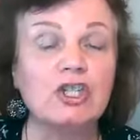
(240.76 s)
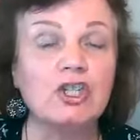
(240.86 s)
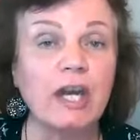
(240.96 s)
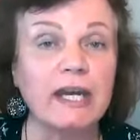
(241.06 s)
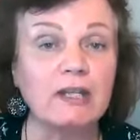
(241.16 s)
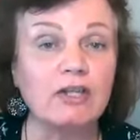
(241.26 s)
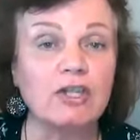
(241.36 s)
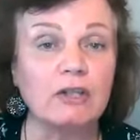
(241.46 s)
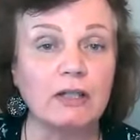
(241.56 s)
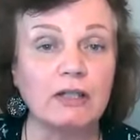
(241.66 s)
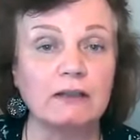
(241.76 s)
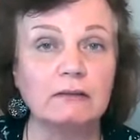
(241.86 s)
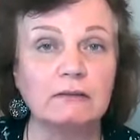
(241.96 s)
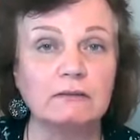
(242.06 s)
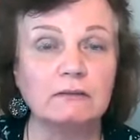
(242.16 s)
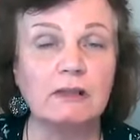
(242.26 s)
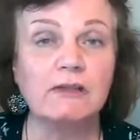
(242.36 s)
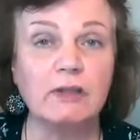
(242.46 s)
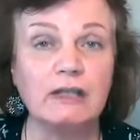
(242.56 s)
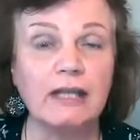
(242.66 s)
changed during
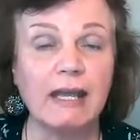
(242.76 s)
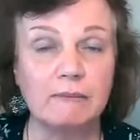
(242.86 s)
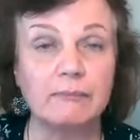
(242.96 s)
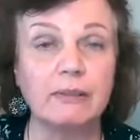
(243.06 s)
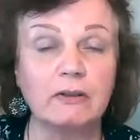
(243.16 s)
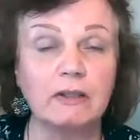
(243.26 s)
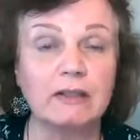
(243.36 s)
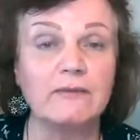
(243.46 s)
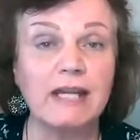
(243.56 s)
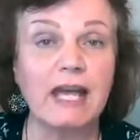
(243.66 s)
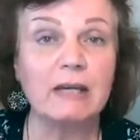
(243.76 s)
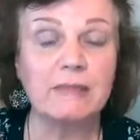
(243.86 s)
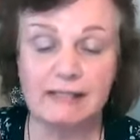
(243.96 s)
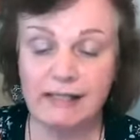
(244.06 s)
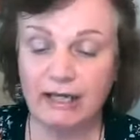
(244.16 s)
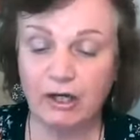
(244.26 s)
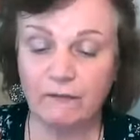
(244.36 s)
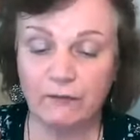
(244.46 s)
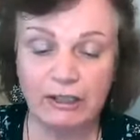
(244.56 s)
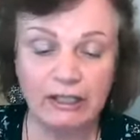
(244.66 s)
that period of time as I cared
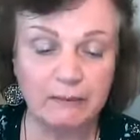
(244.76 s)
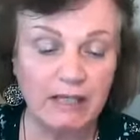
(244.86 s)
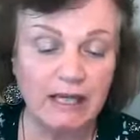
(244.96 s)
for him.